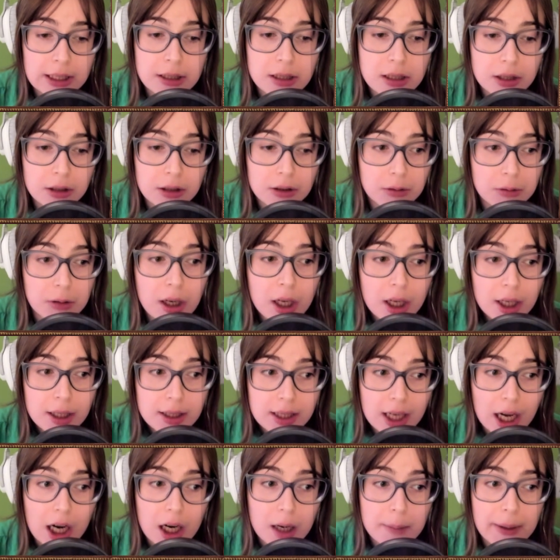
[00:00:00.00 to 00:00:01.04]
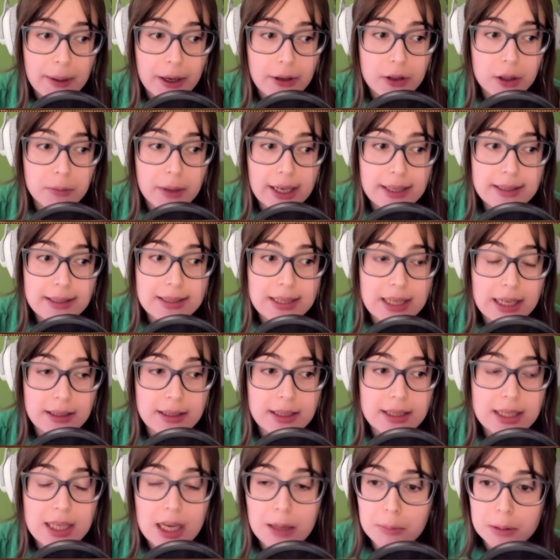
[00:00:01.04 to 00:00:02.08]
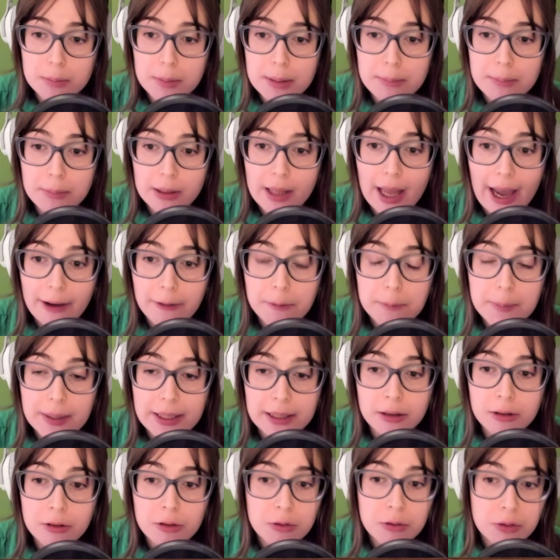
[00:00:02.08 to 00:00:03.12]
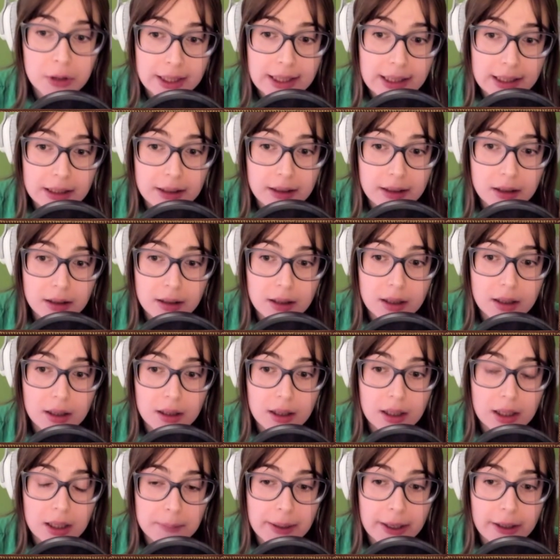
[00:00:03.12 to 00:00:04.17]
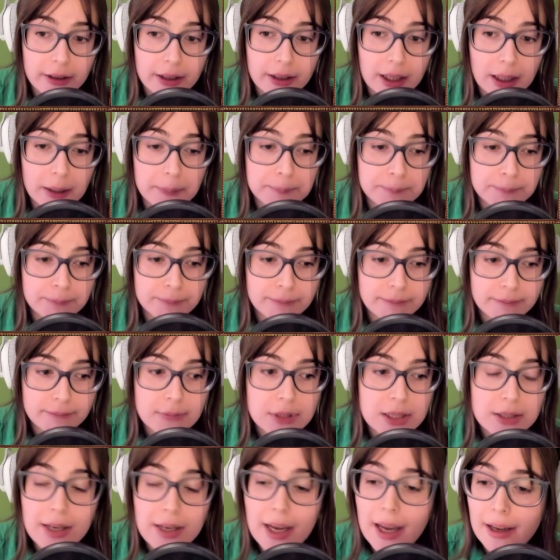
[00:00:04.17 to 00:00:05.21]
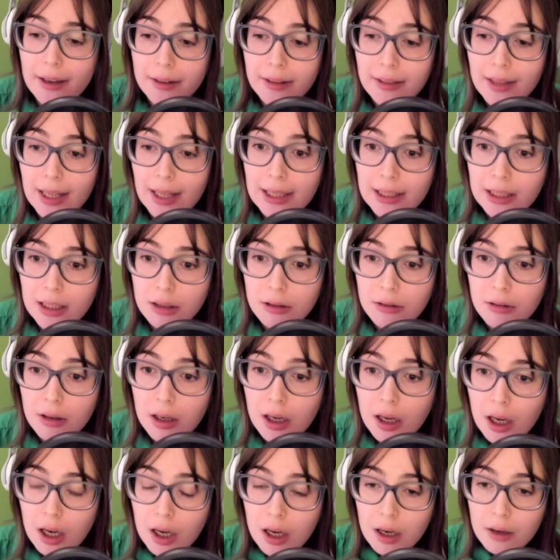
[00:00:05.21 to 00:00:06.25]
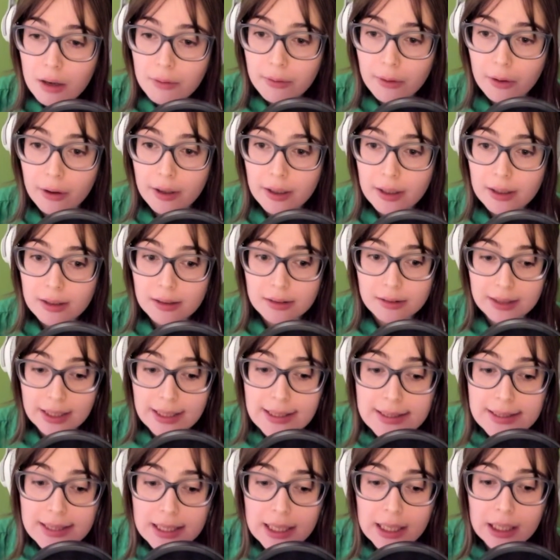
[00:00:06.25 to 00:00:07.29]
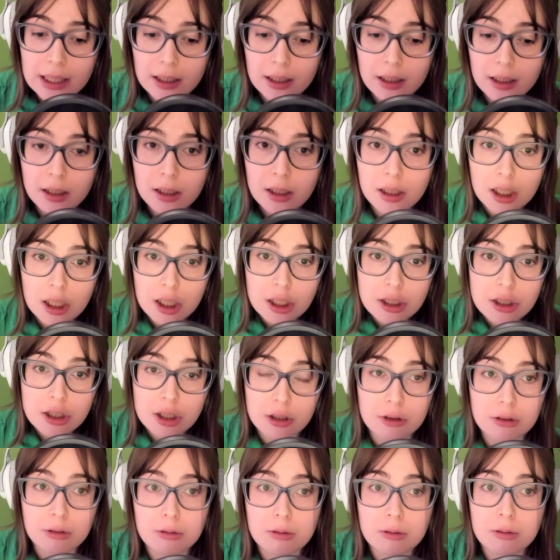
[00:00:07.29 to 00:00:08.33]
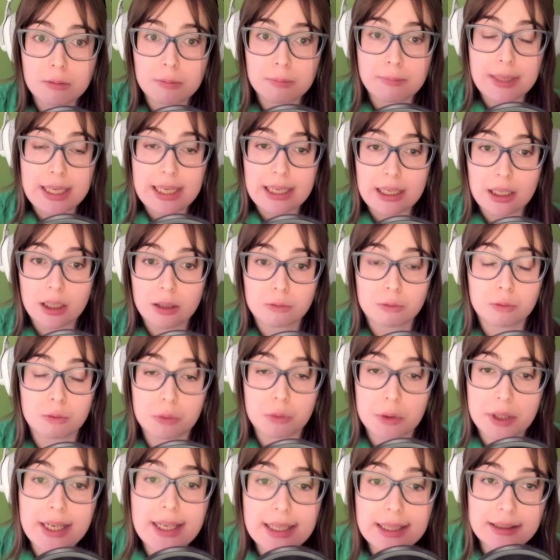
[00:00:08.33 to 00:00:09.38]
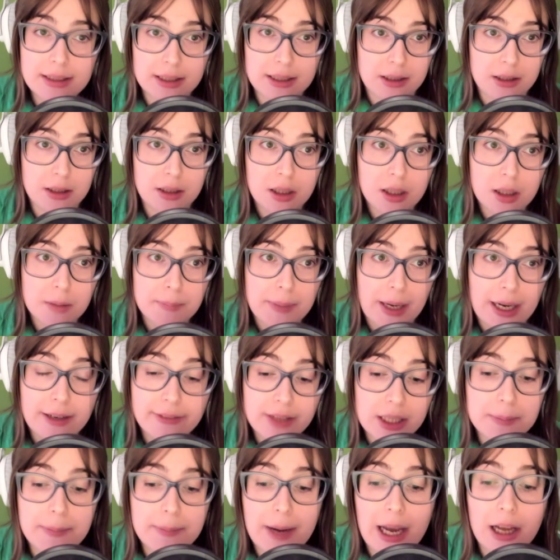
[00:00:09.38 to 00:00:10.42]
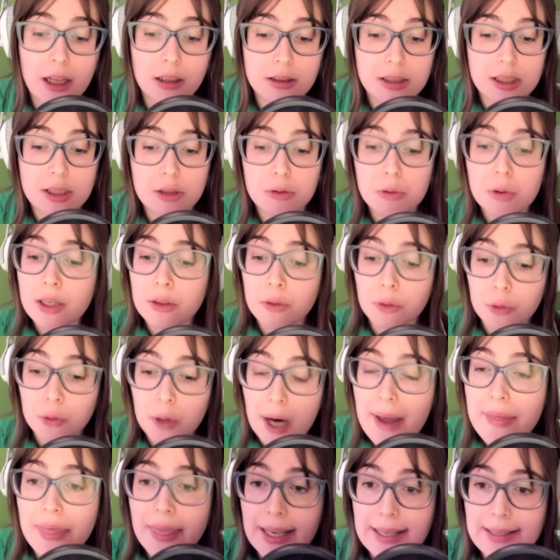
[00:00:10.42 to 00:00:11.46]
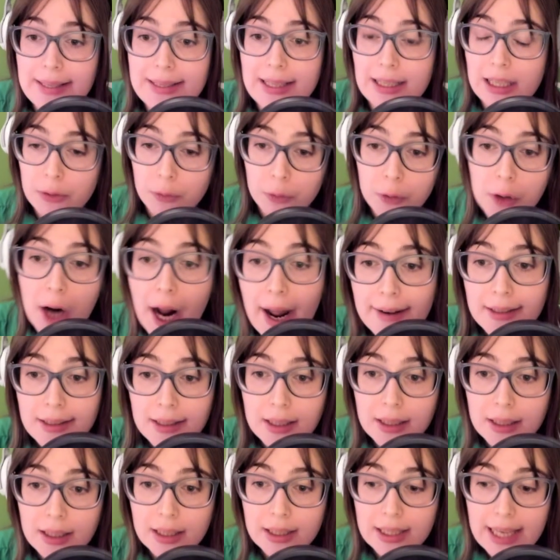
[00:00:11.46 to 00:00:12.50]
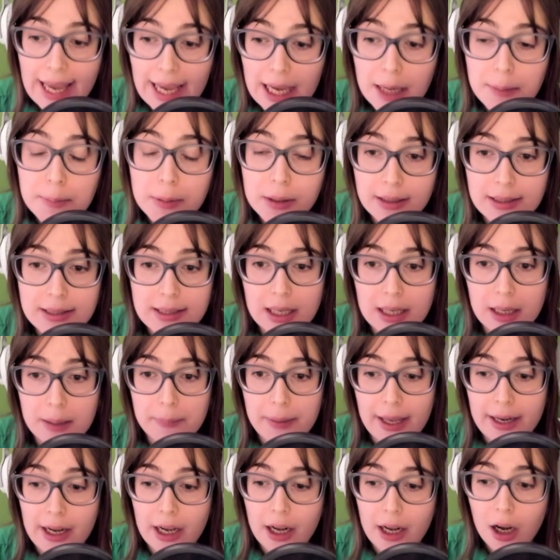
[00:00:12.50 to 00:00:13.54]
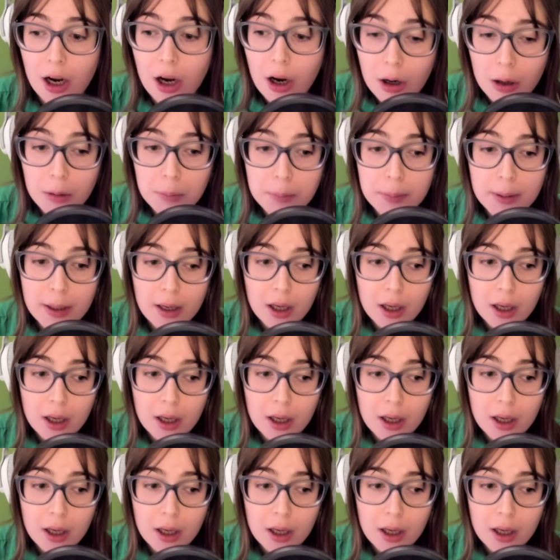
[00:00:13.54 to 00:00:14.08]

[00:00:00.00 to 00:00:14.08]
to talk about the ways that disabled people have been treated in America. So yeah, thank you for listening to me read Buck V. Bell, to confront this, to confront the ableism. And I hope